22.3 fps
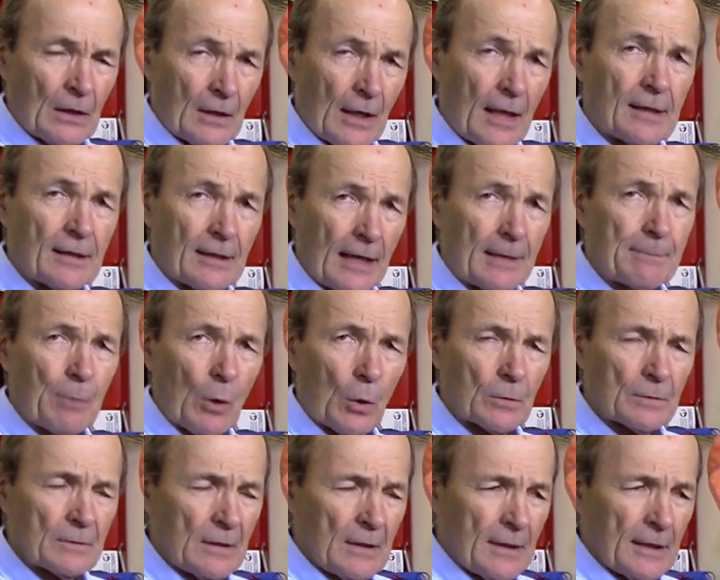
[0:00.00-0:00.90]
and I, I
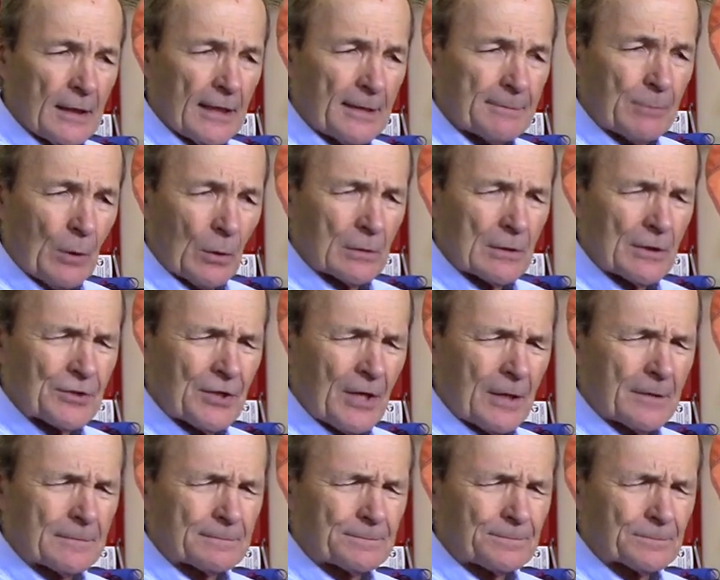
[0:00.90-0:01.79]
boat, uh, boaters
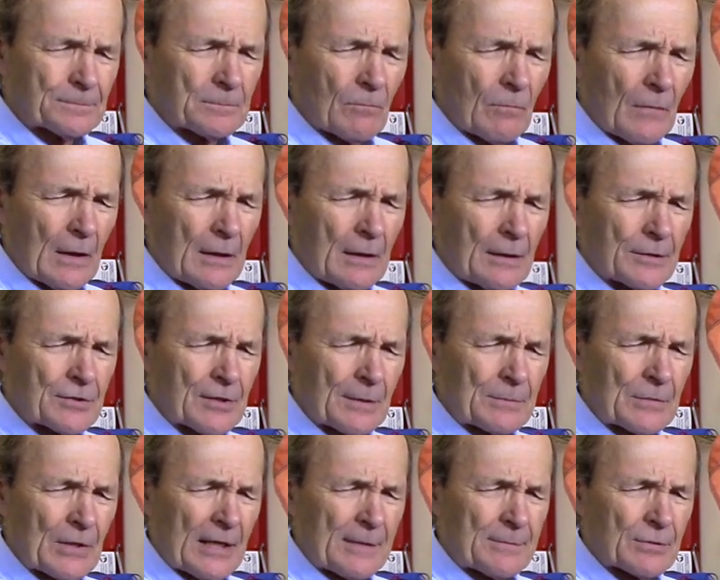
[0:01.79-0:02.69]
aren't uh,
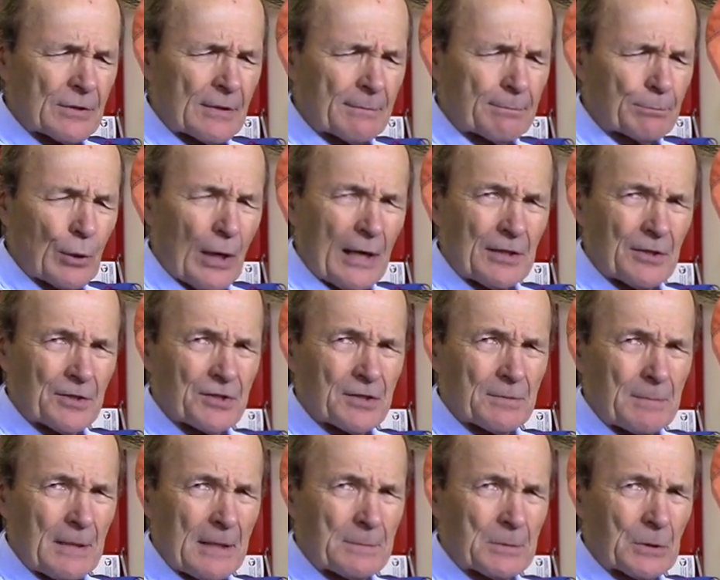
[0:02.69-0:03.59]
sometimes the
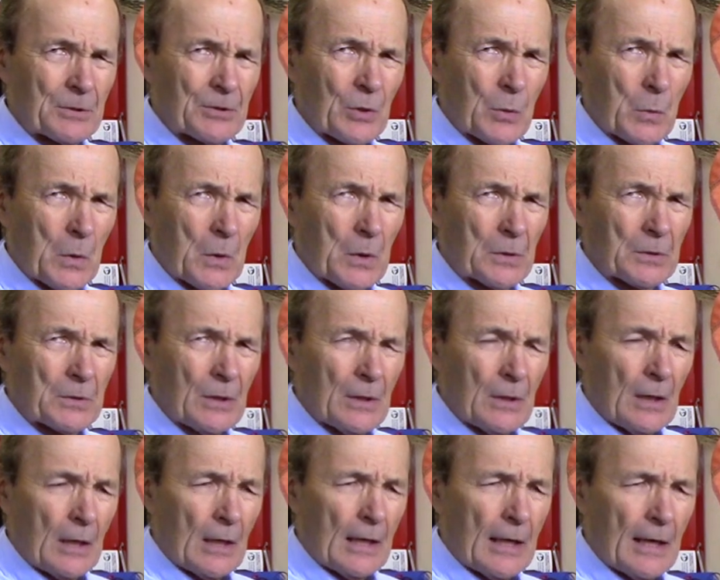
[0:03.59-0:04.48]
brightest people in the world.
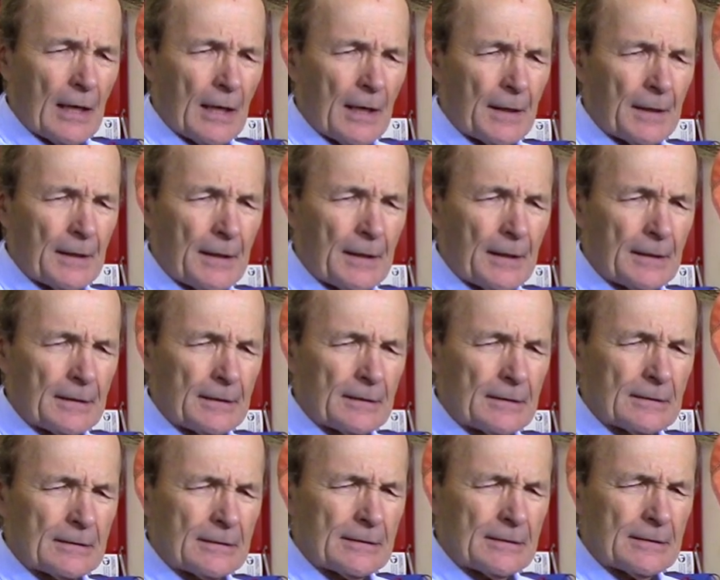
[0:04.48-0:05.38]
Uh,
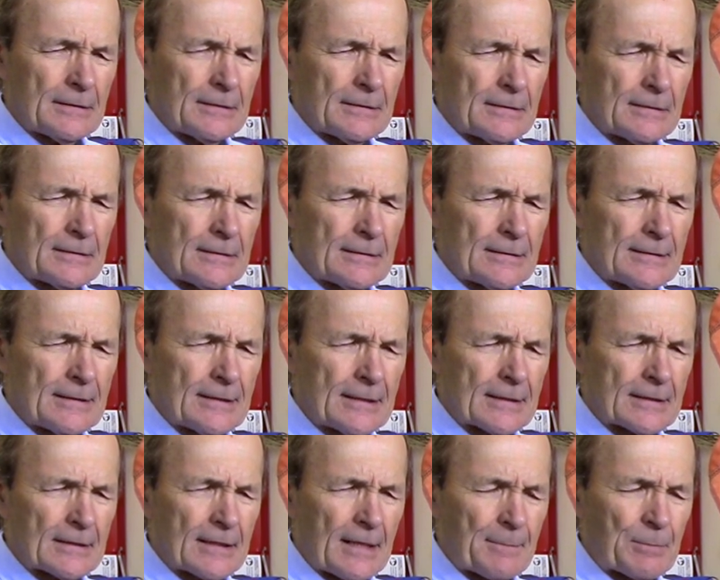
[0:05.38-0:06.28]
uh,
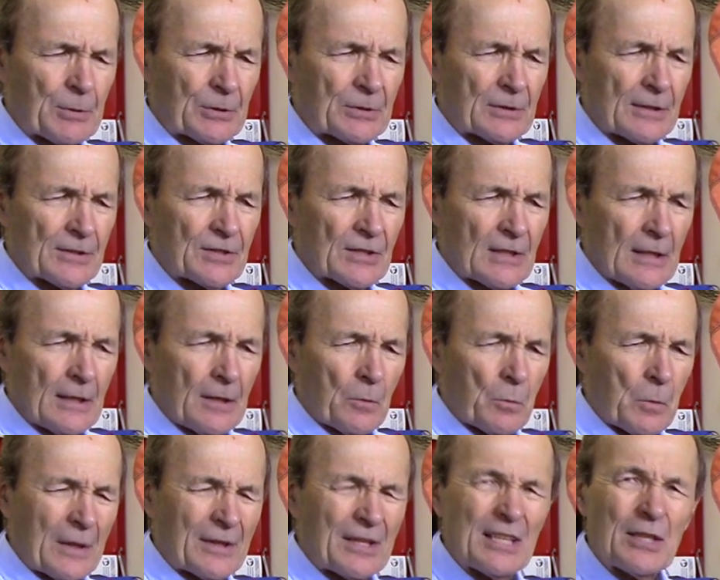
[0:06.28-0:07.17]
how can I put this?
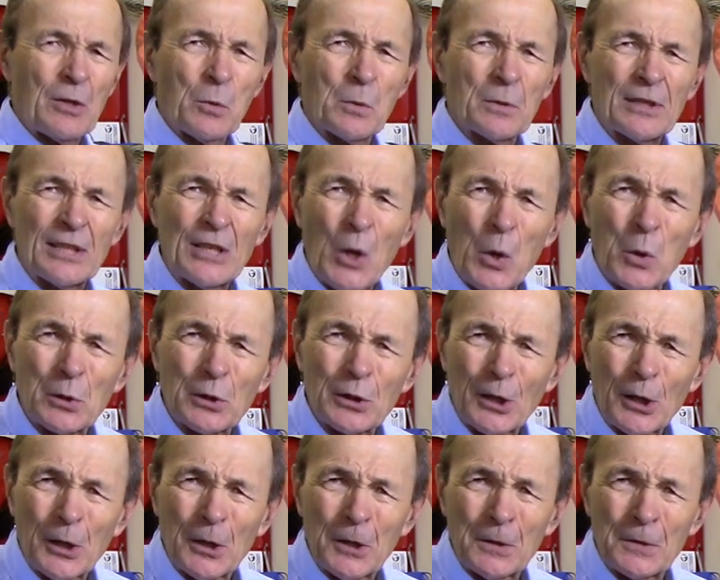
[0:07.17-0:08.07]
Well, they don't they don't
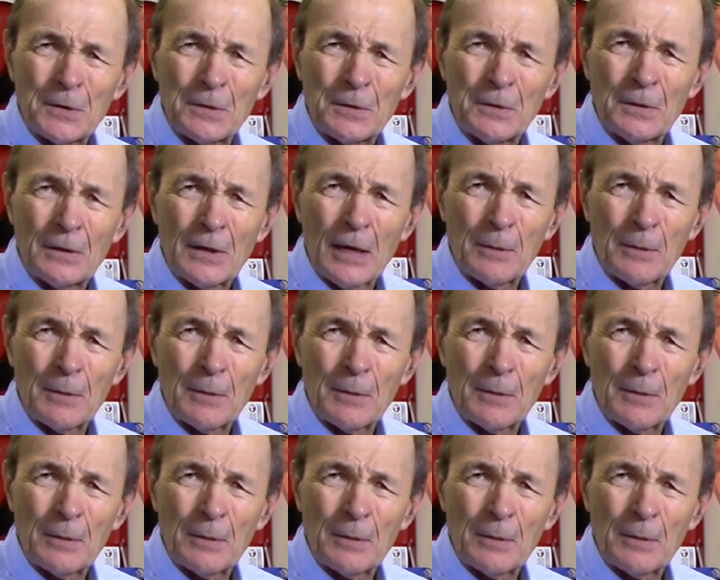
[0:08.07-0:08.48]
learn